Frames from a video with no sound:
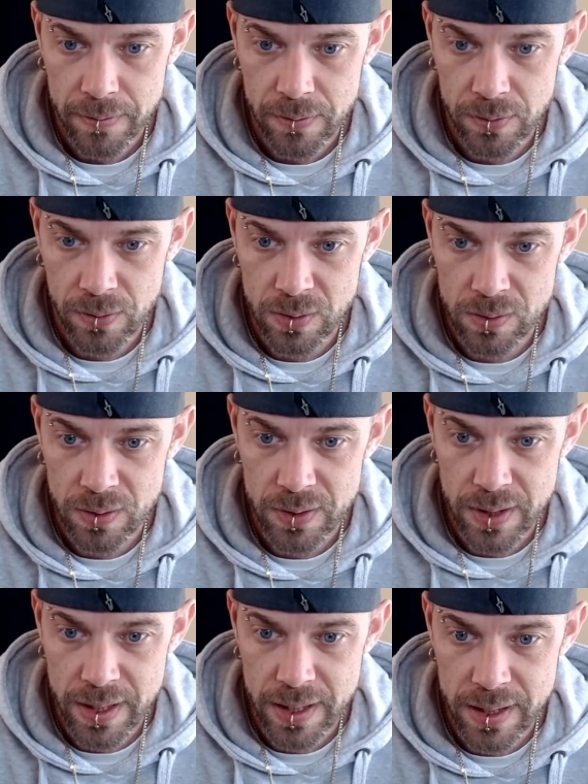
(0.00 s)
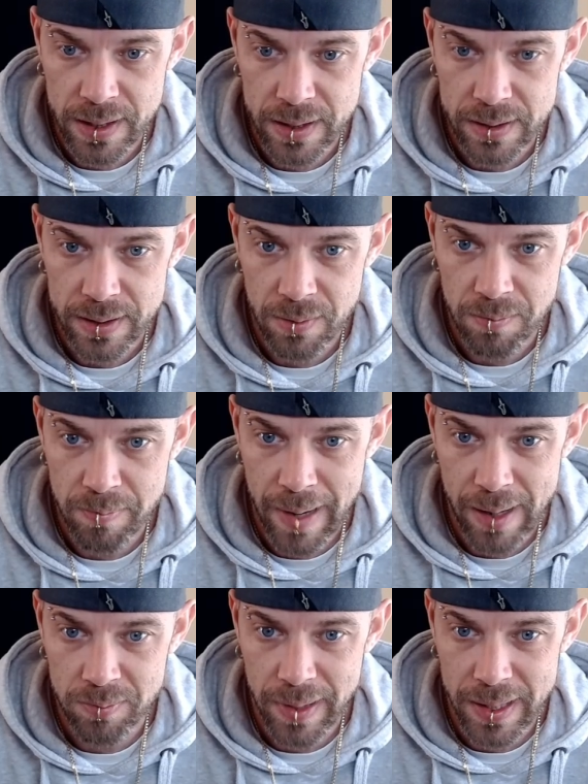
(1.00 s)
Or on the old
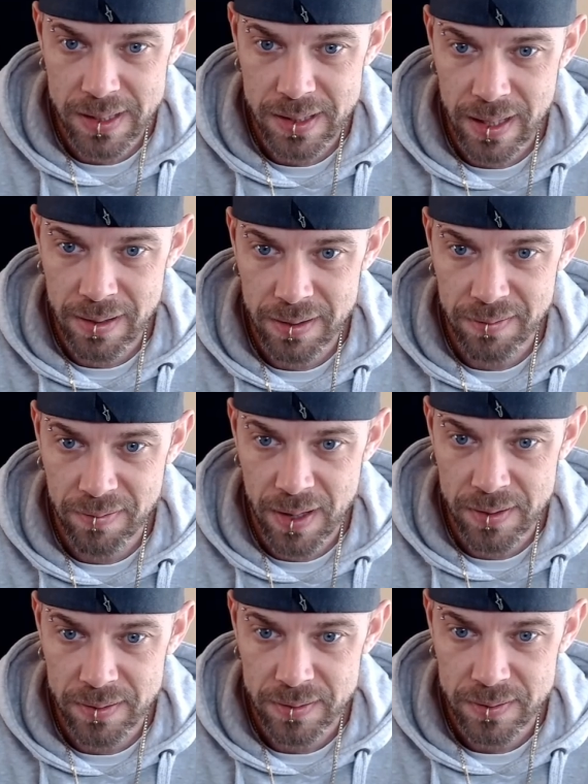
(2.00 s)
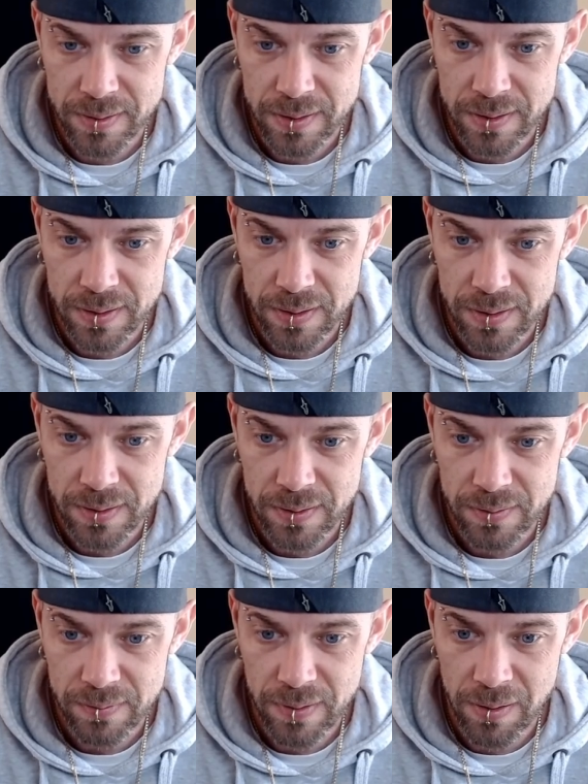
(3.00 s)
battle bus there at front.
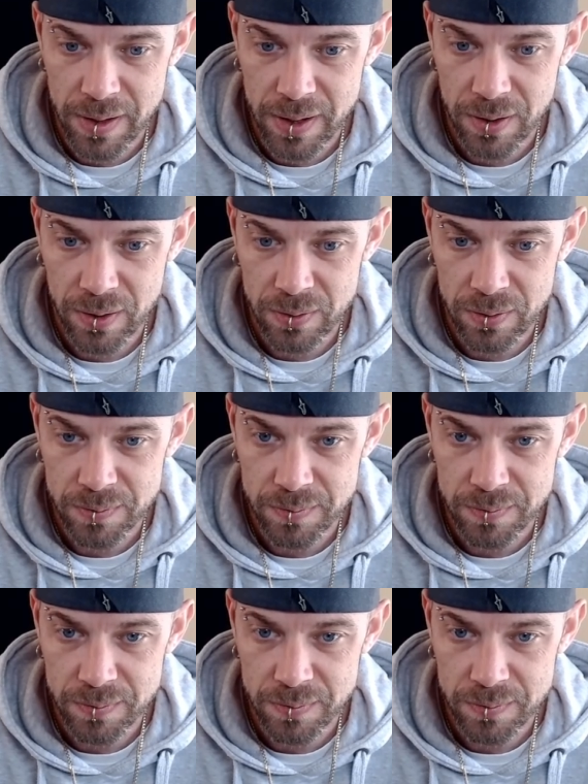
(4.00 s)
Very cool.